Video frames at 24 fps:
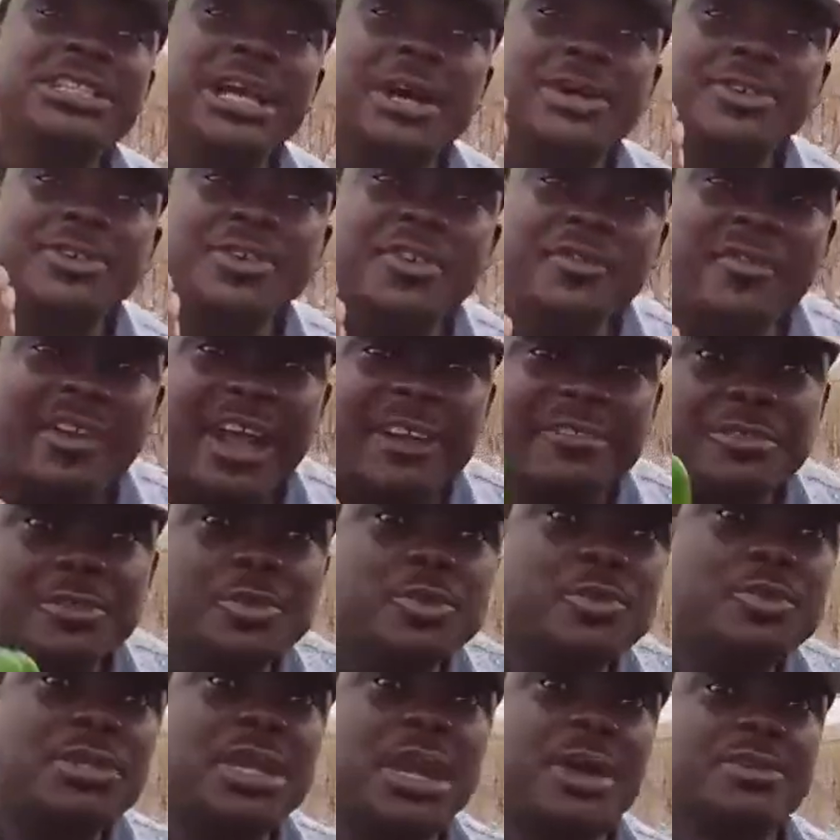1,500
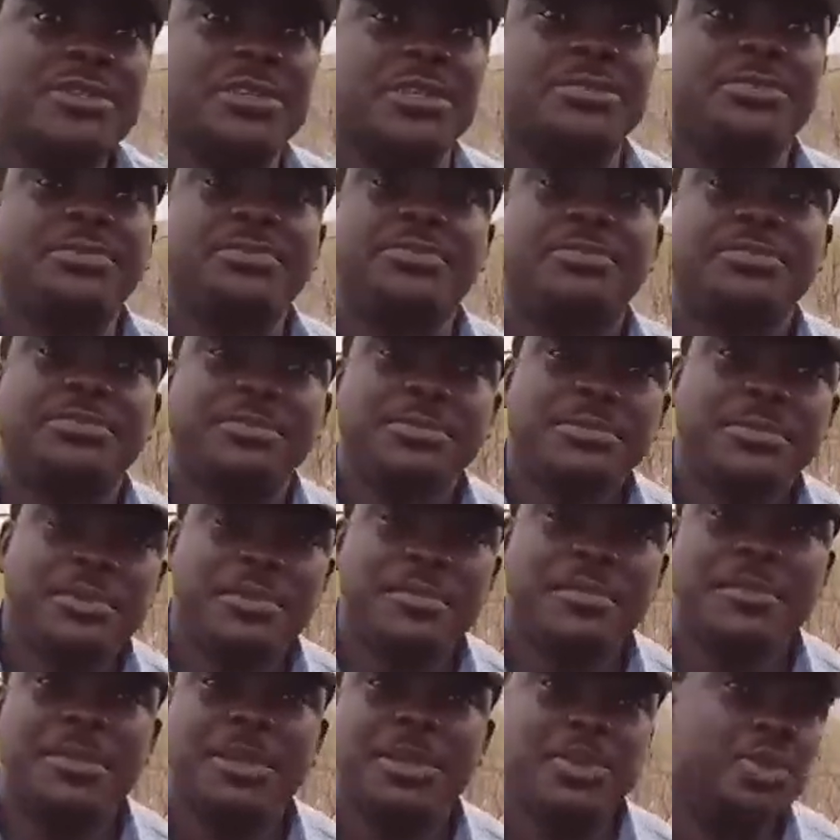to 2,000.
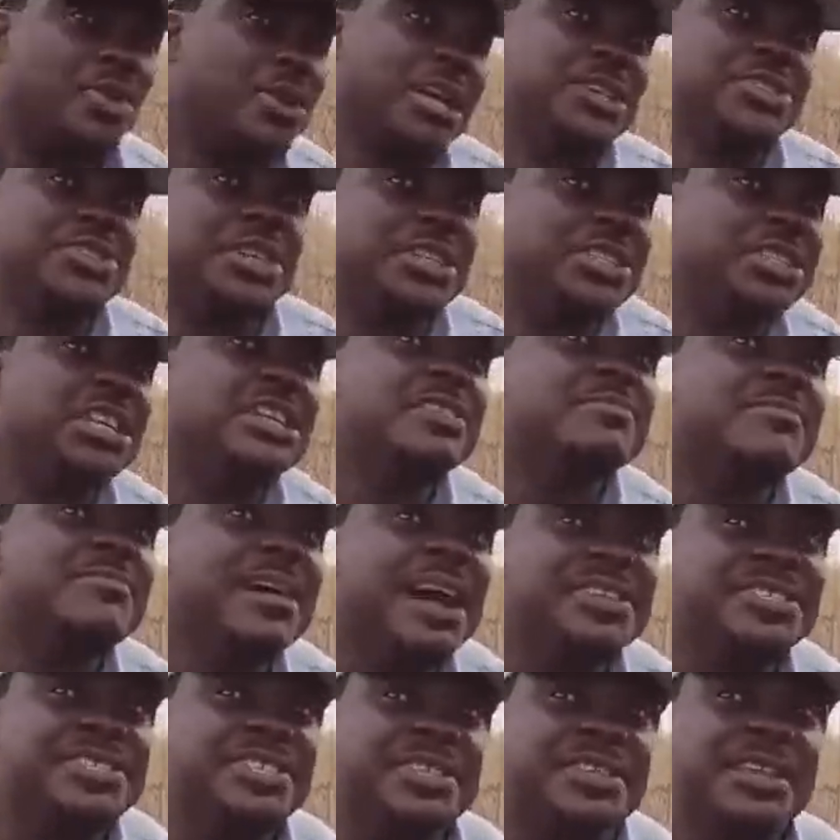You can just
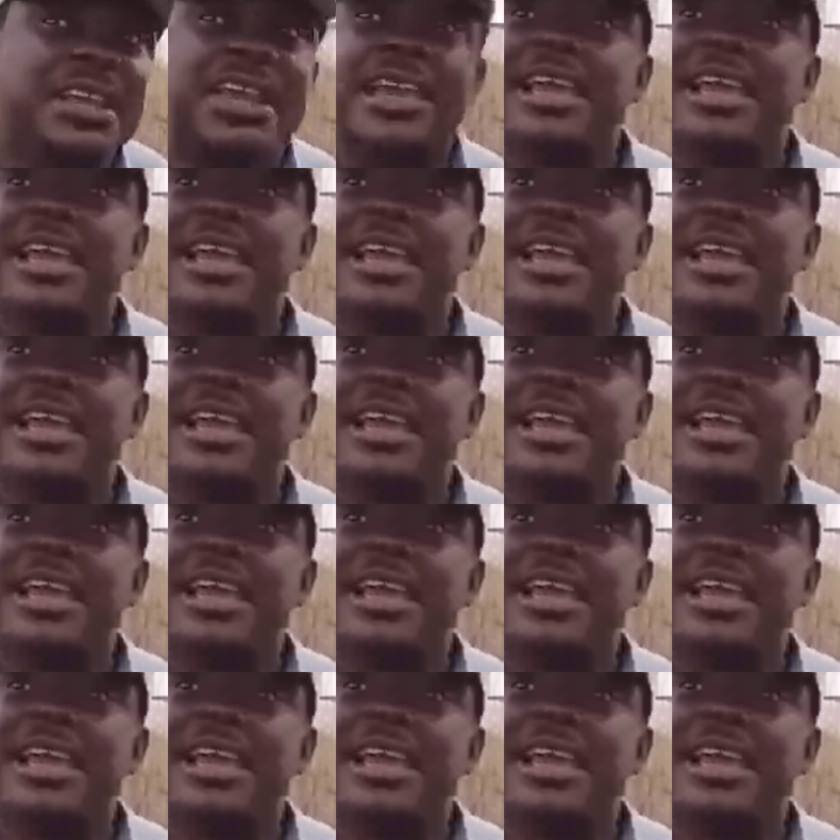imagine.